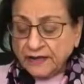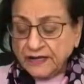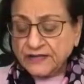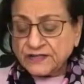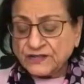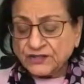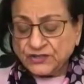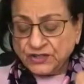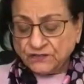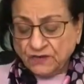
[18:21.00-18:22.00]
is the
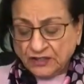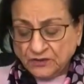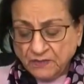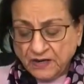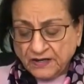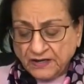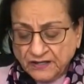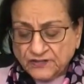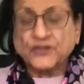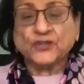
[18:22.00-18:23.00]
Jivatma,
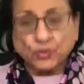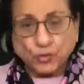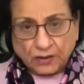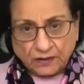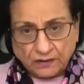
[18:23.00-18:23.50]
is the doer.